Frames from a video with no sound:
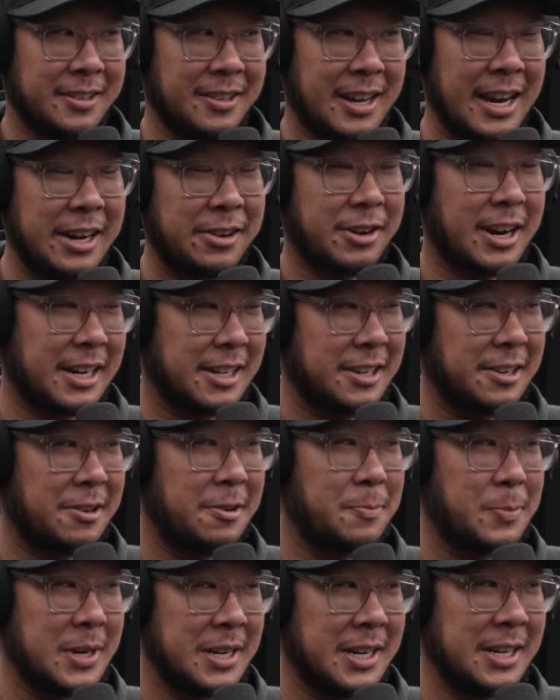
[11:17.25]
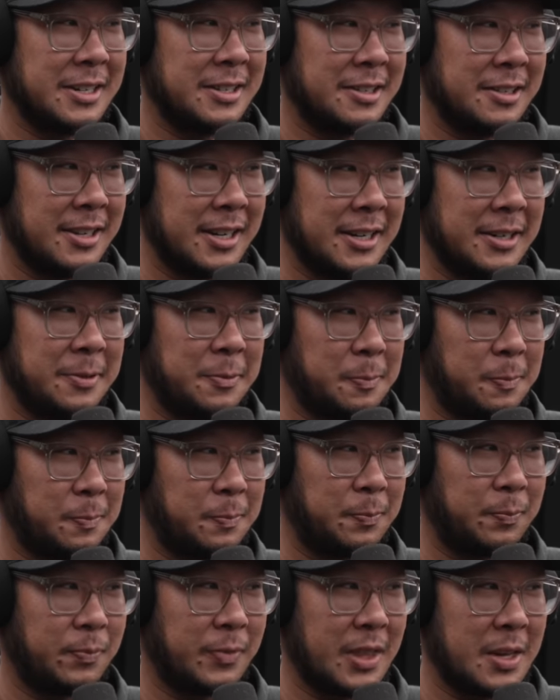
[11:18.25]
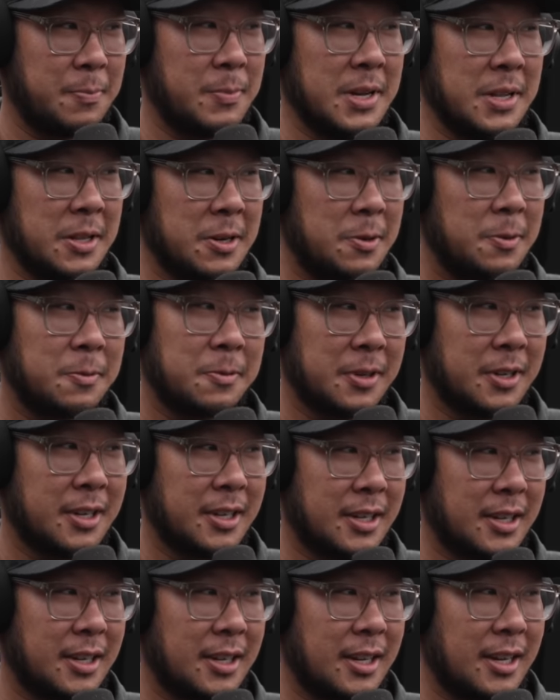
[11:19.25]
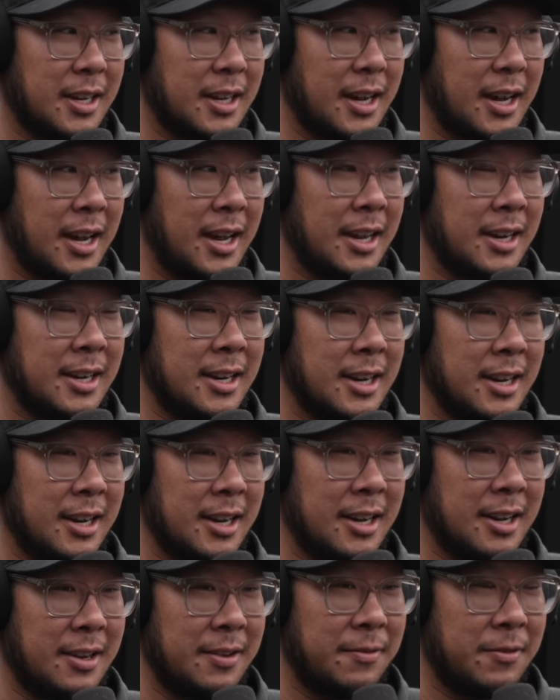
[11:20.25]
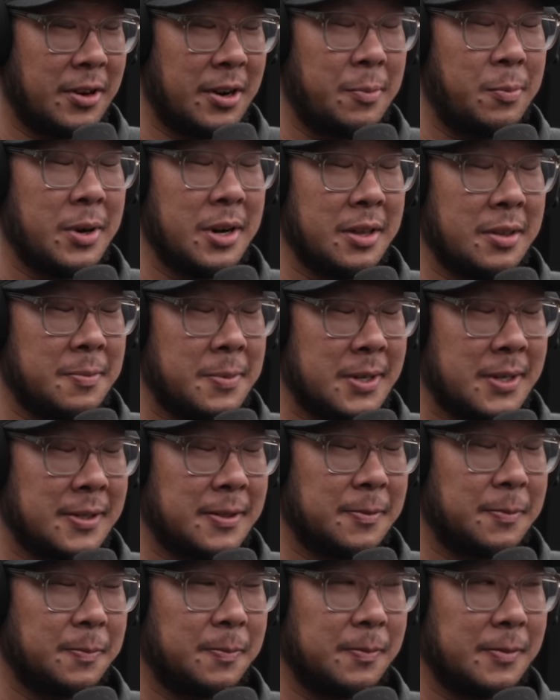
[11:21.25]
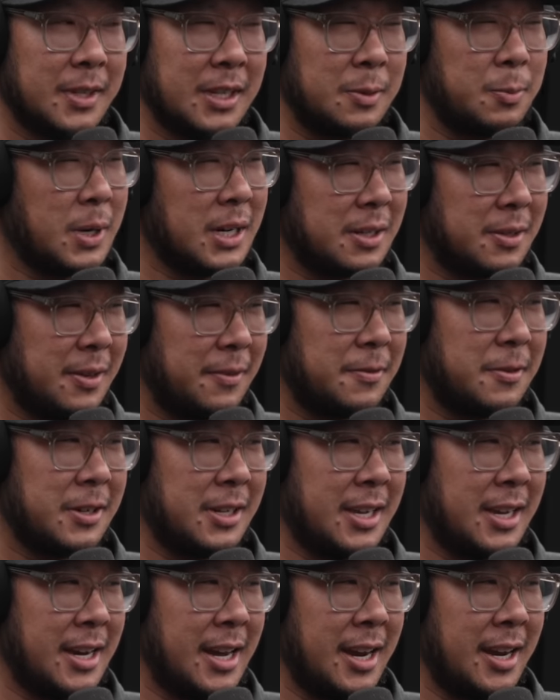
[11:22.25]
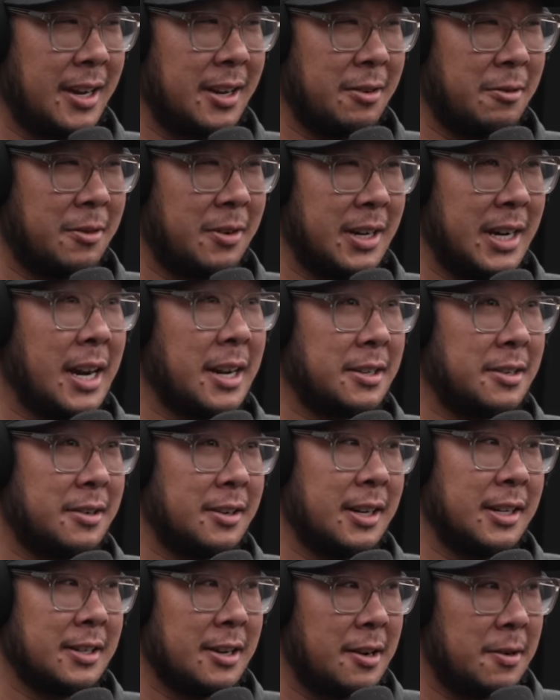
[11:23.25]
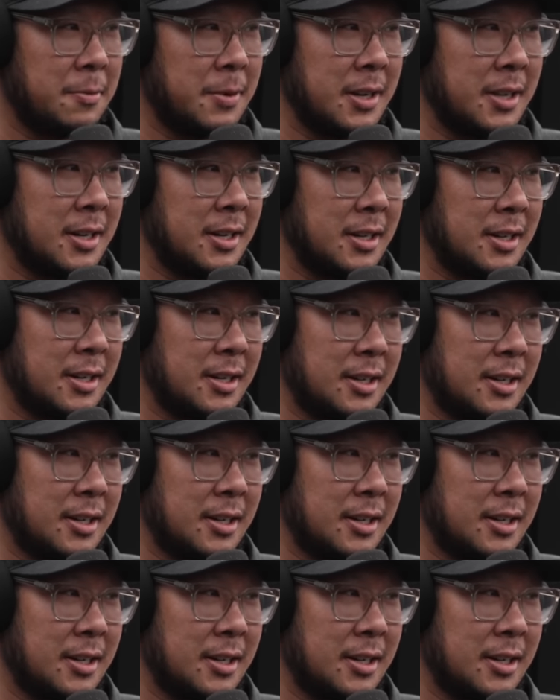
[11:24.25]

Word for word: I cracked it open yesterday, the pillow. Right. And very breathable, especially for today or yesterday's hot weather.